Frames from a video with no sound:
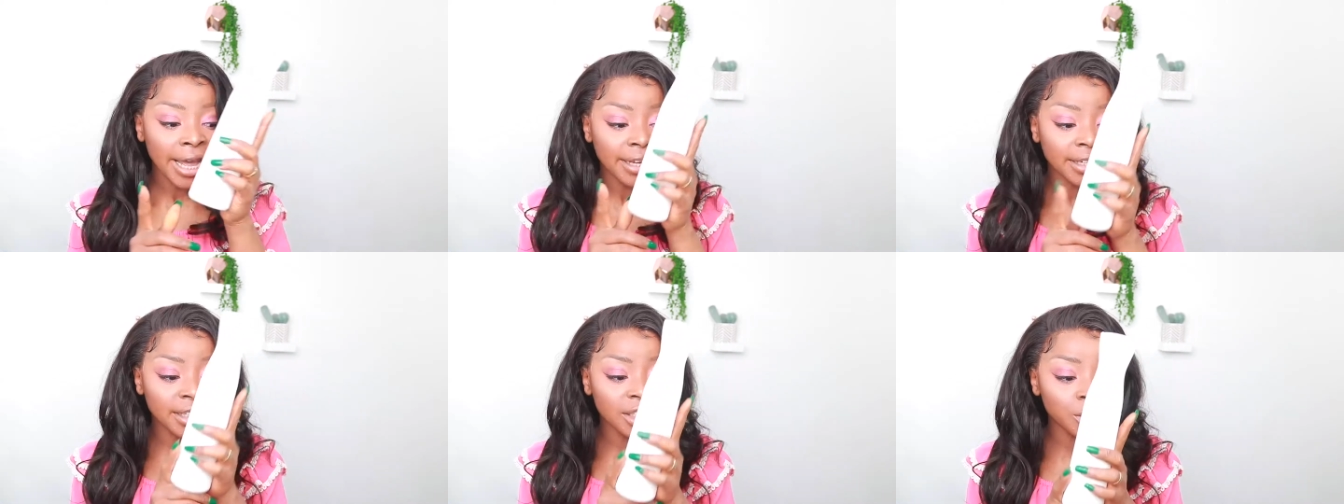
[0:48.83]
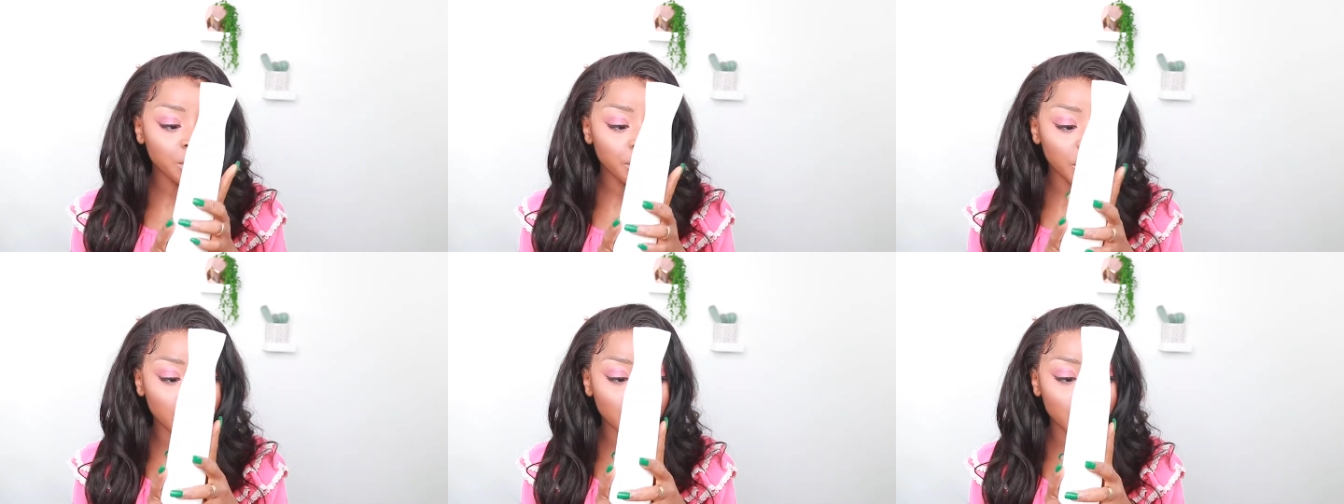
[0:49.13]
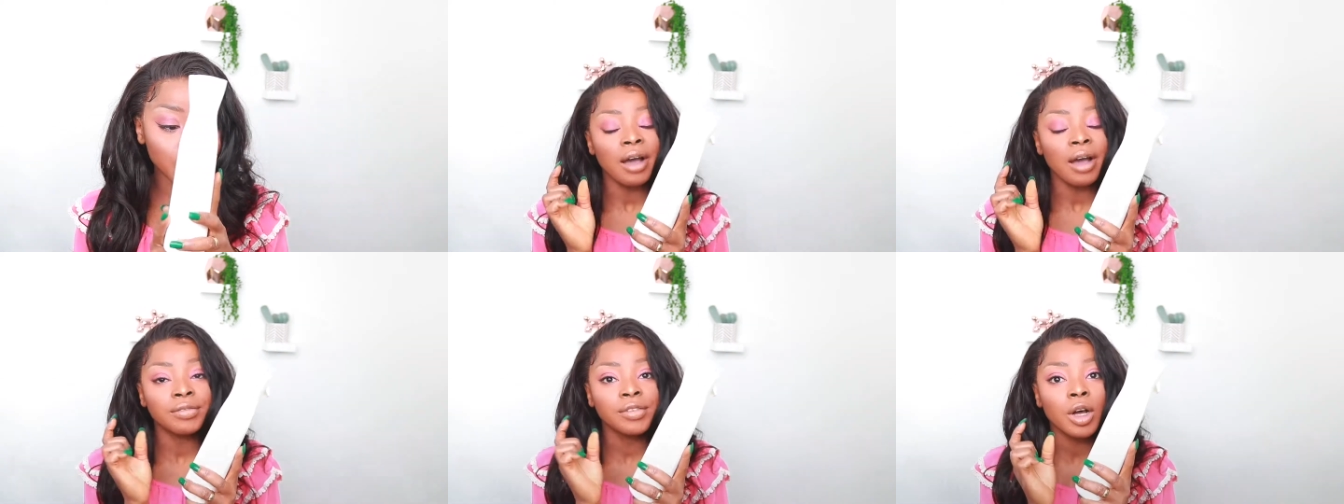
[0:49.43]
this
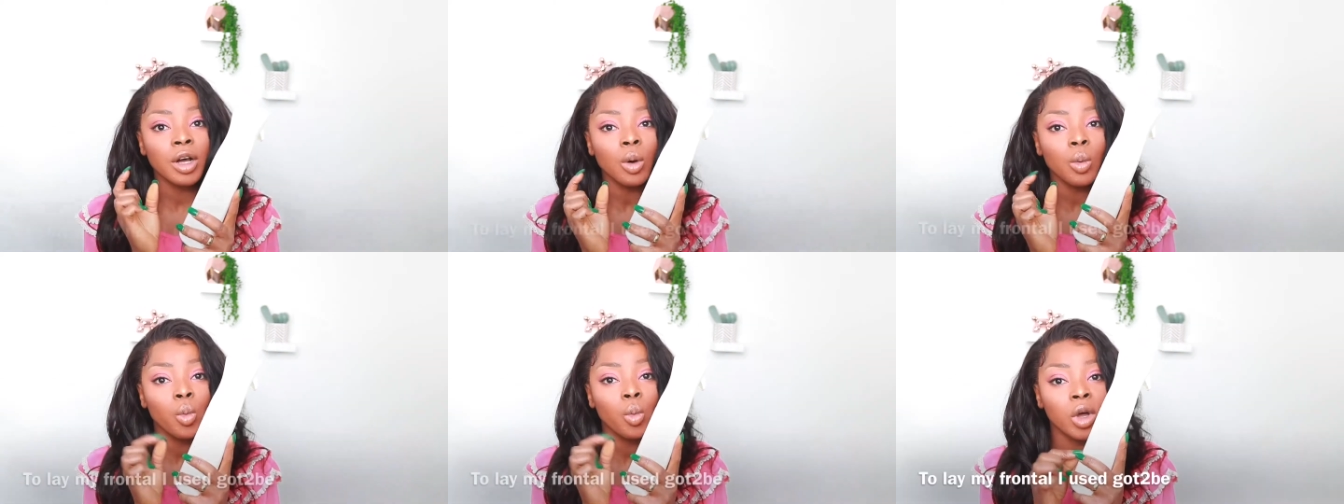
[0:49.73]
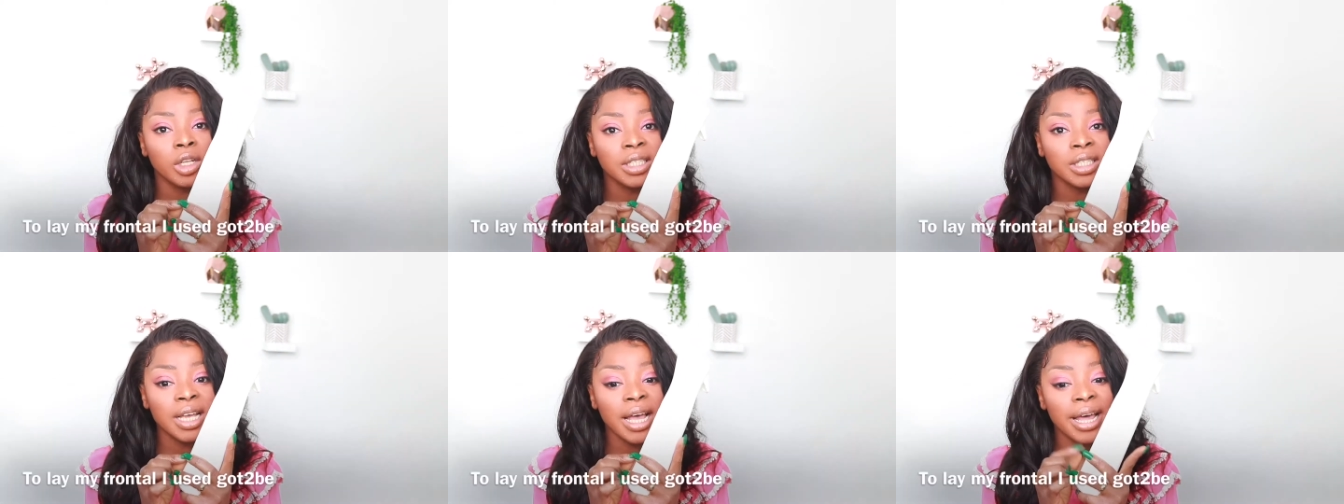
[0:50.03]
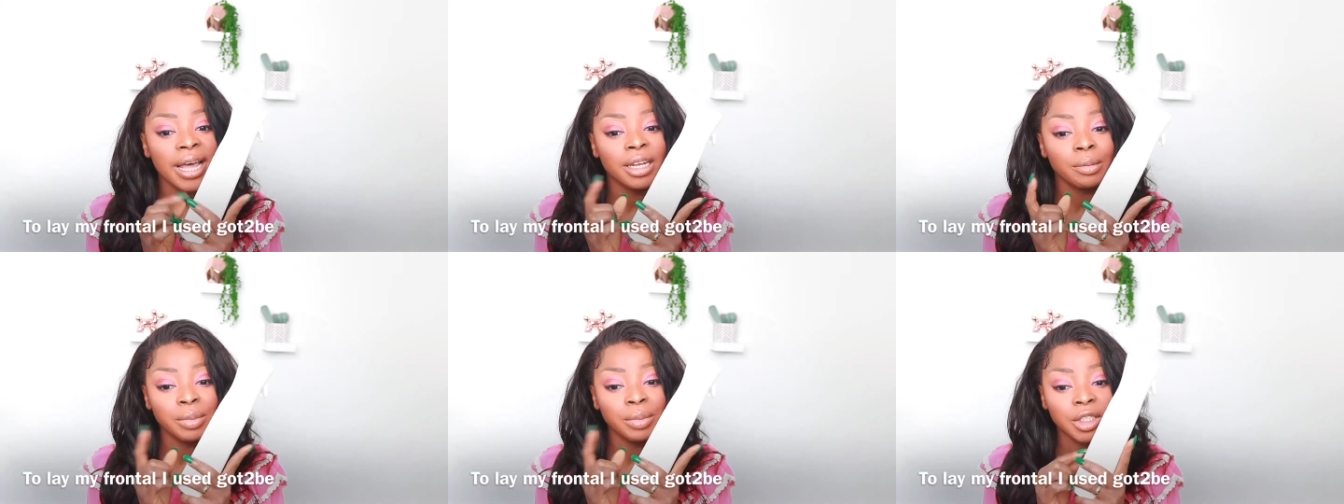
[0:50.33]
bottle I've got water
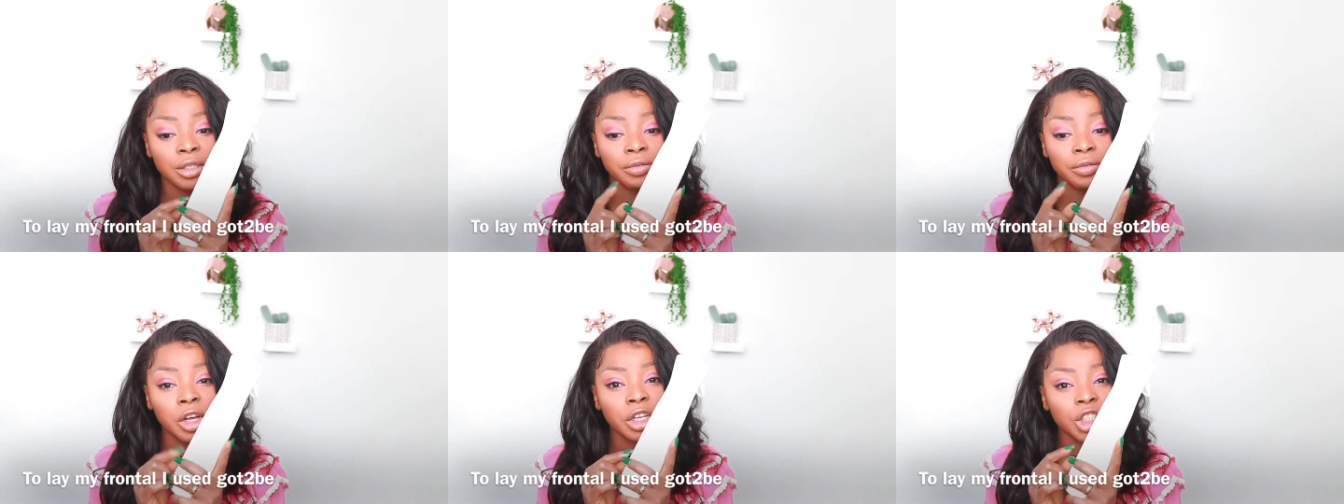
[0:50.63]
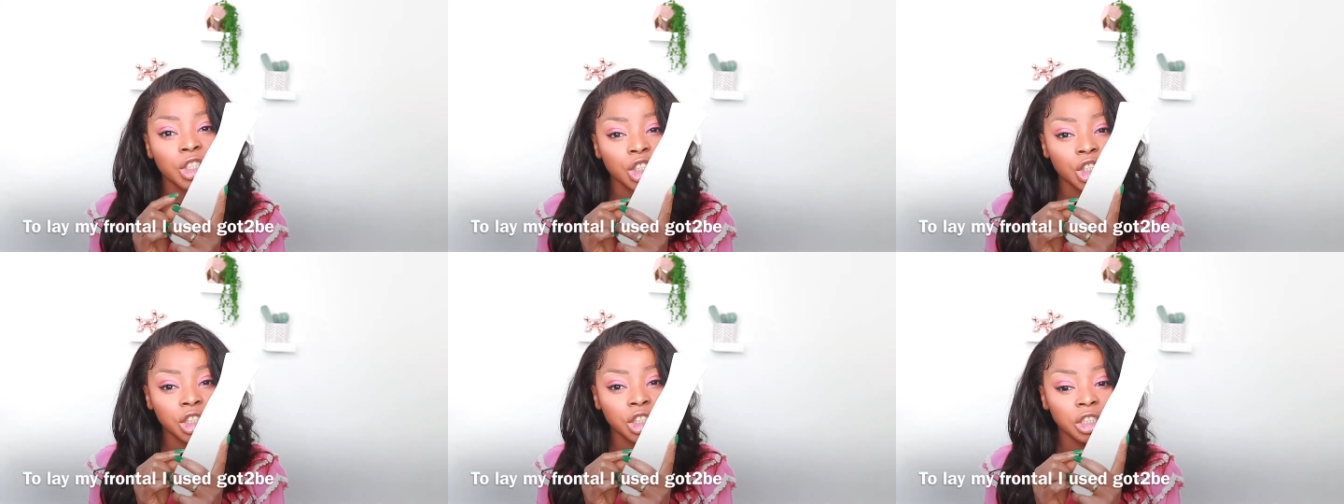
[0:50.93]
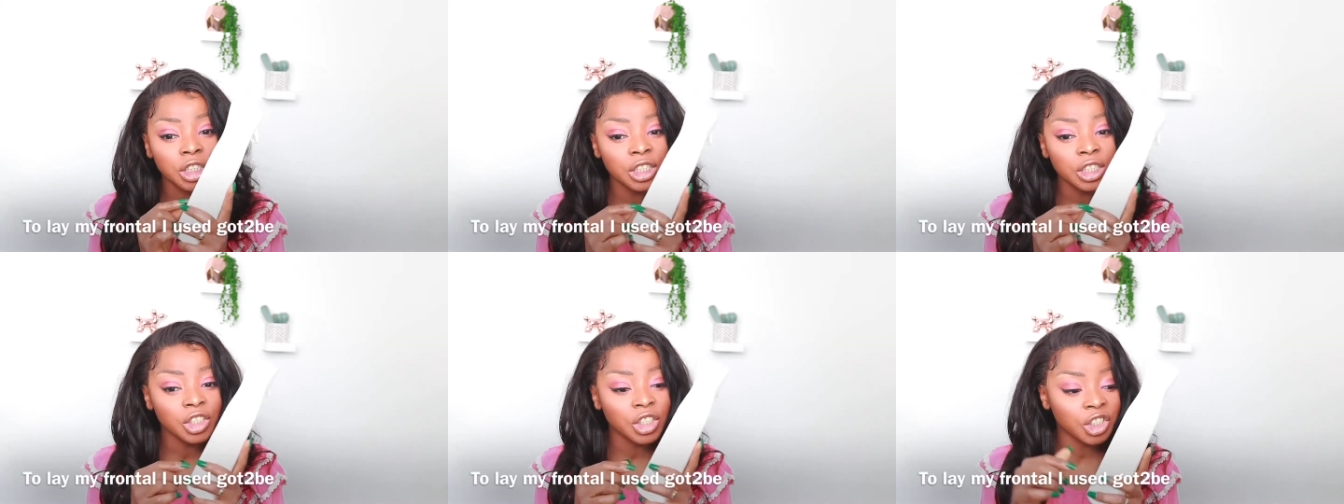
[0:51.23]
and a bit of conditioner,